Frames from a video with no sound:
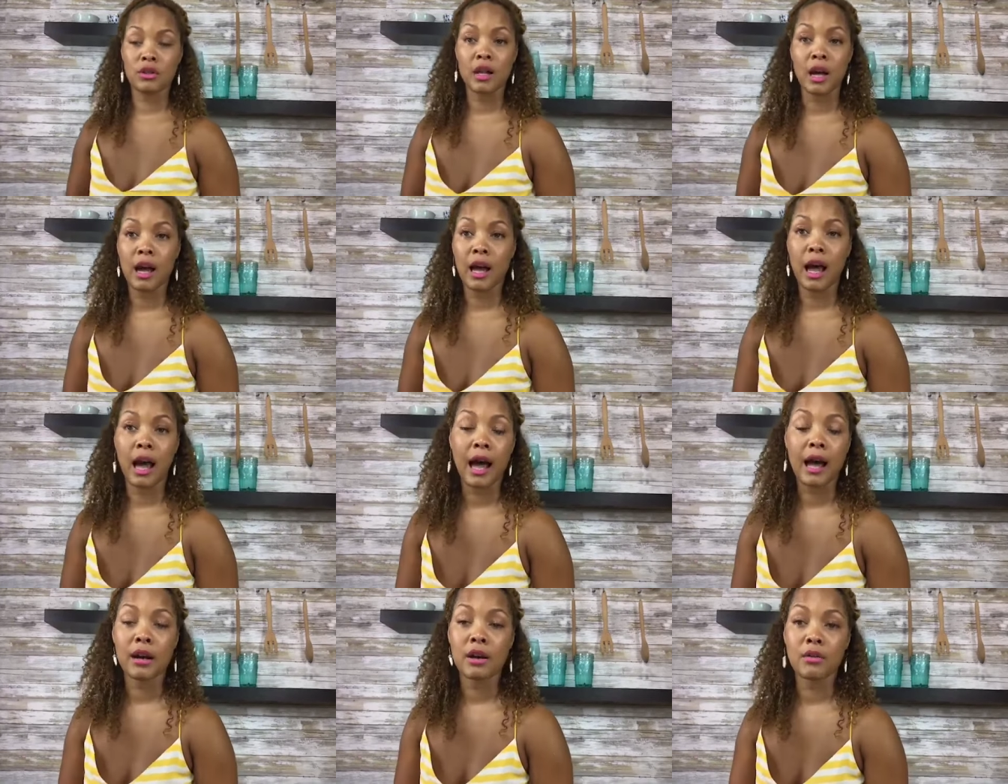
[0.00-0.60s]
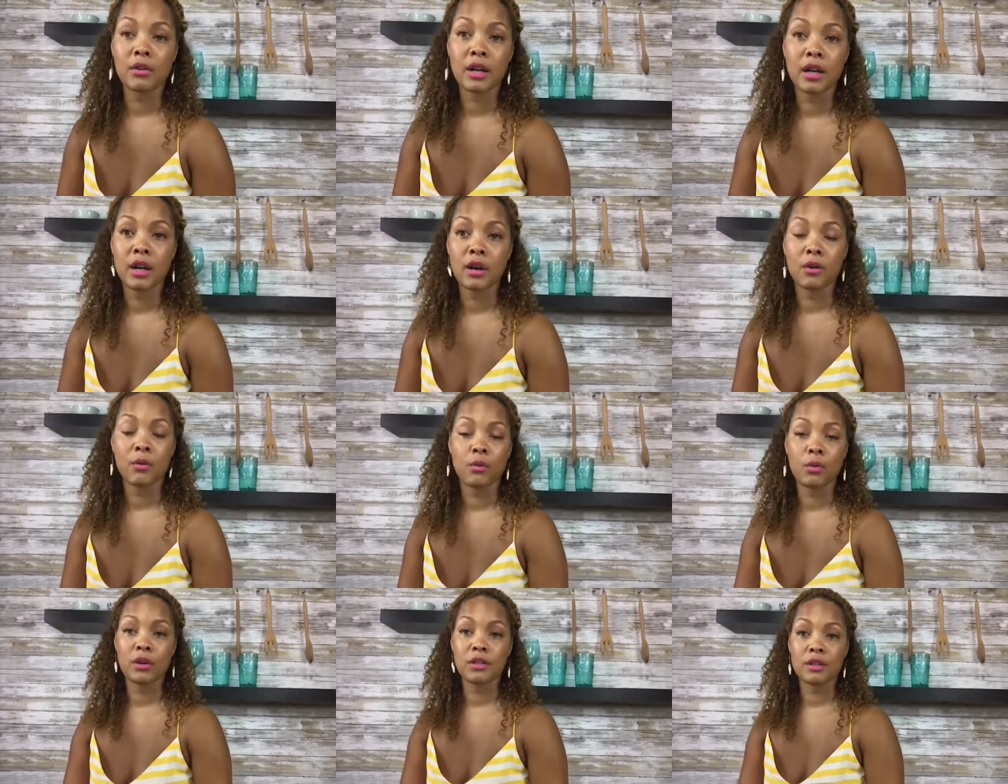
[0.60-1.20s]
I, I don't care
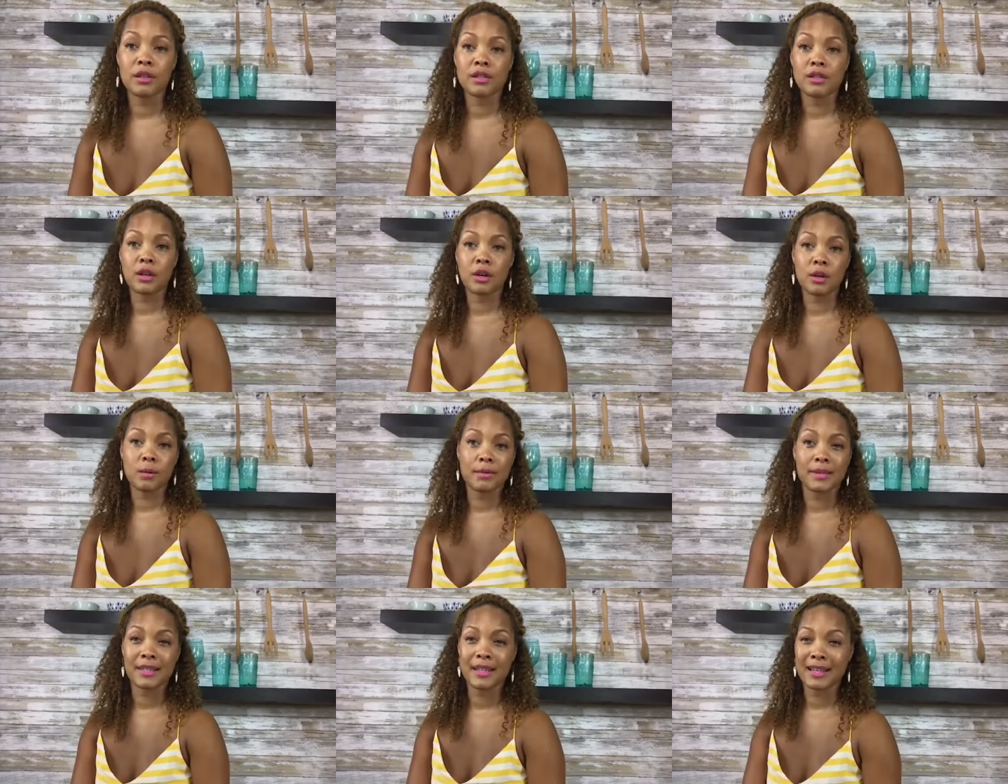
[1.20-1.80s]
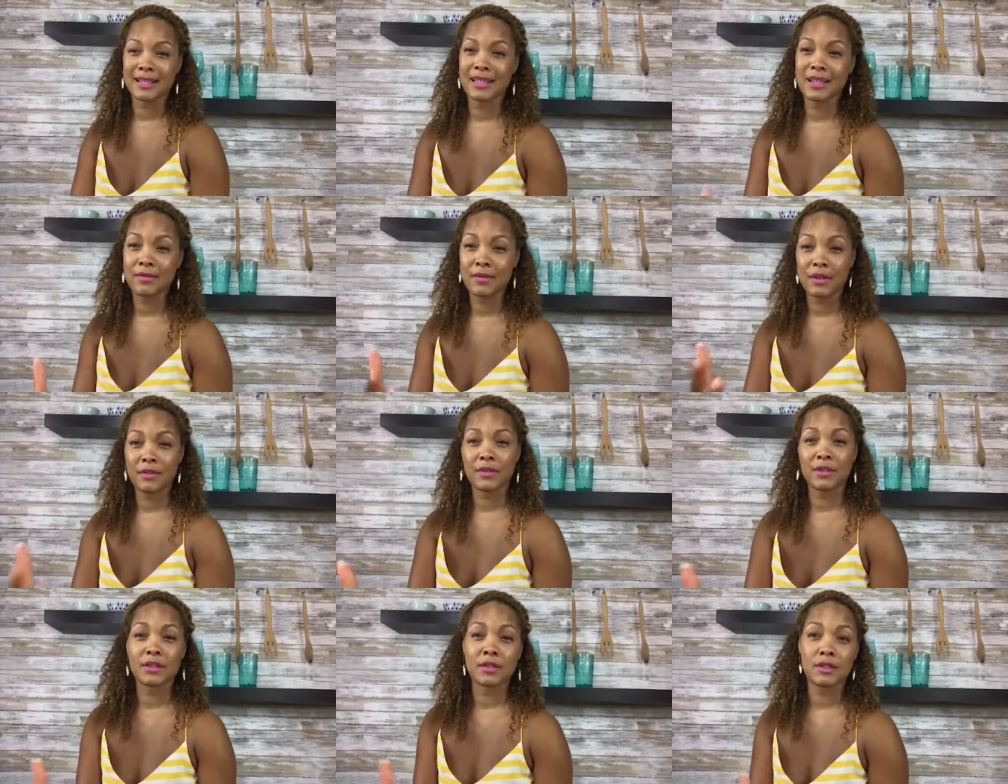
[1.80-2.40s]
what the circumstance, even
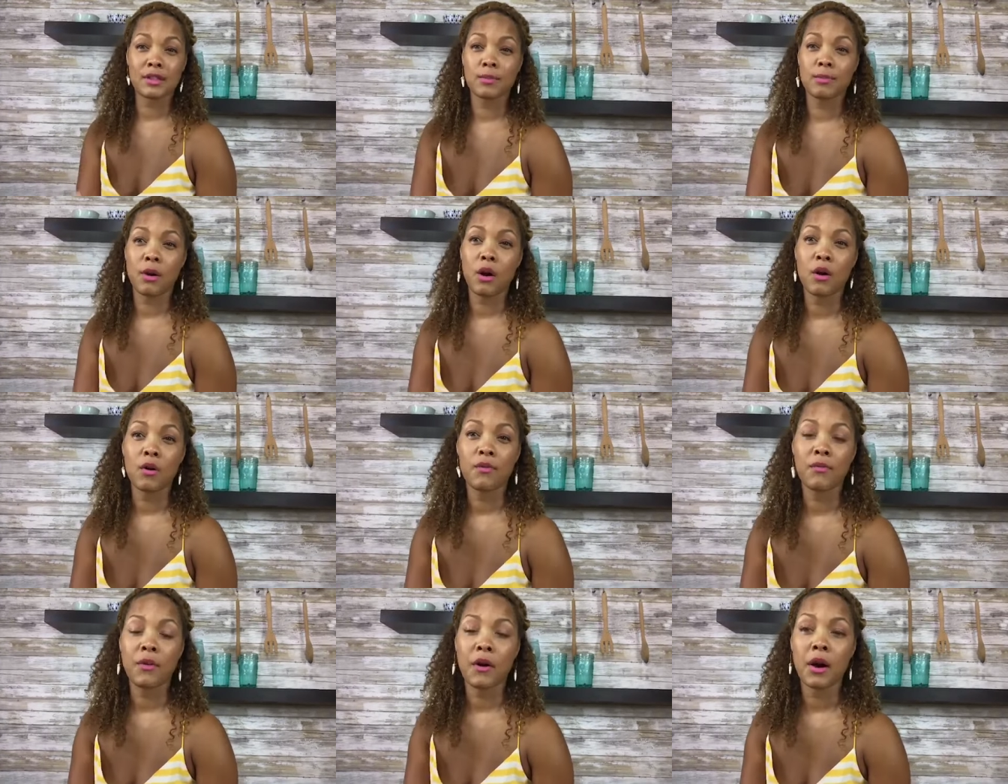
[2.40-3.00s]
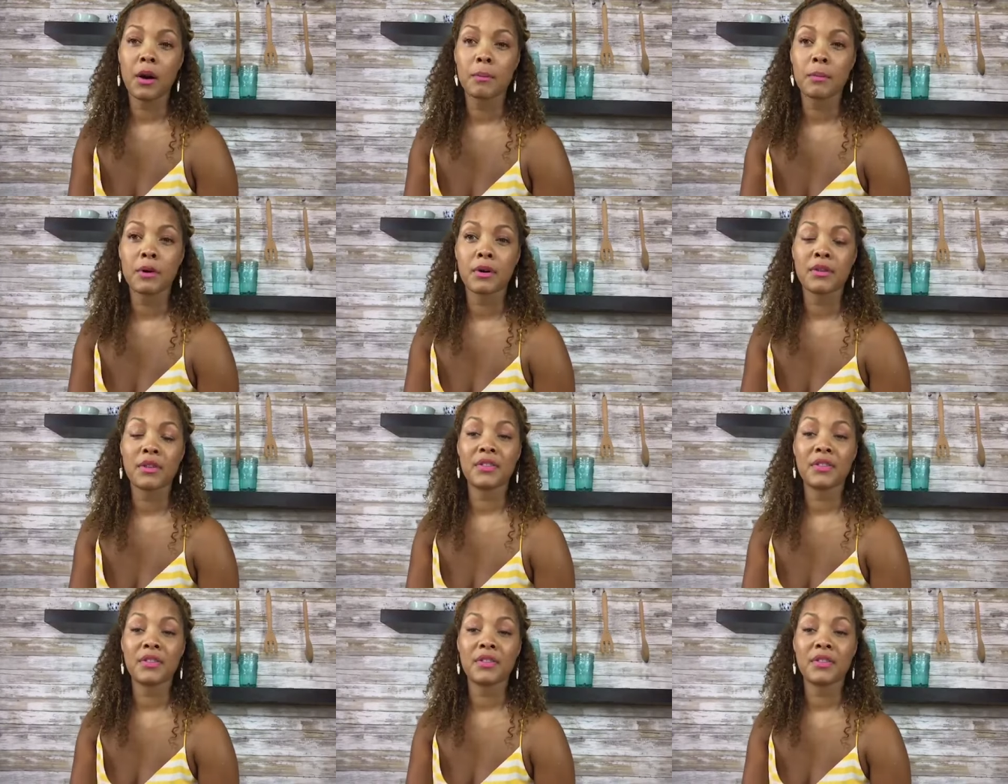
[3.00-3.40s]
if it's a small farmer.